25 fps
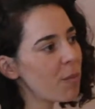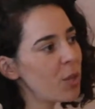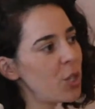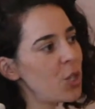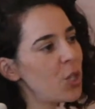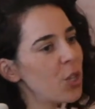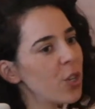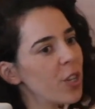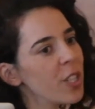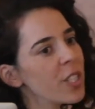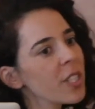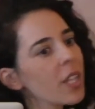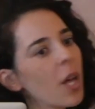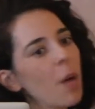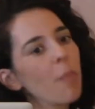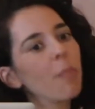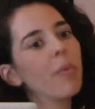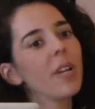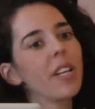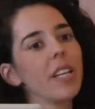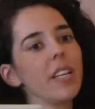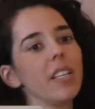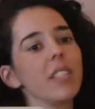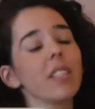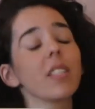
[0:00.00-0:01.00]
insurance
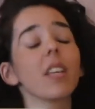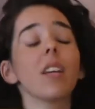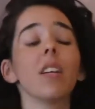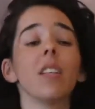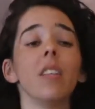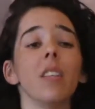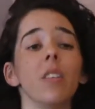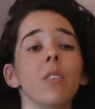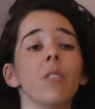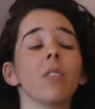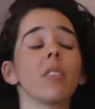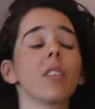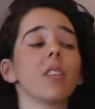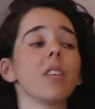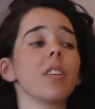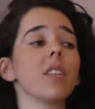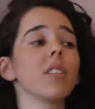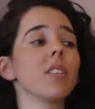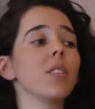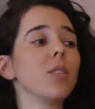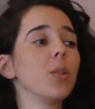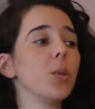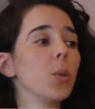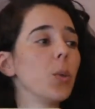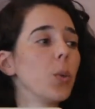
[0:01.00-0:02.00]
companies can use
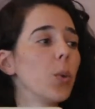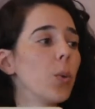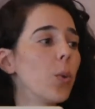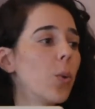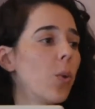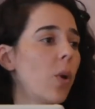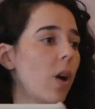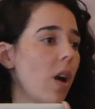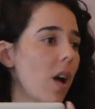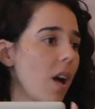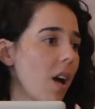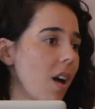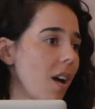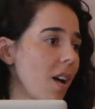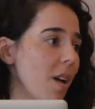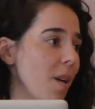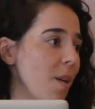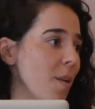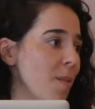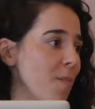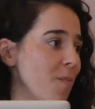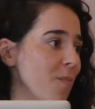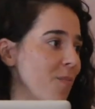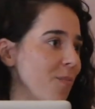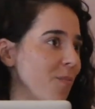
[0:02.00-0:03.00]
it to
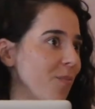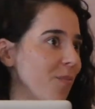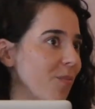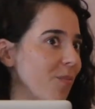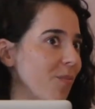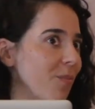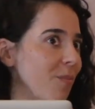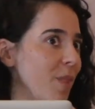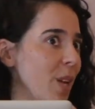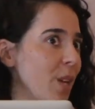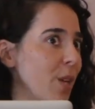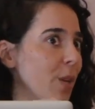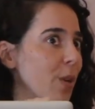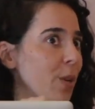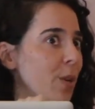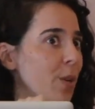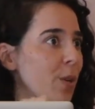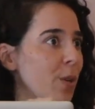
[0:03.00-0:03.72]
make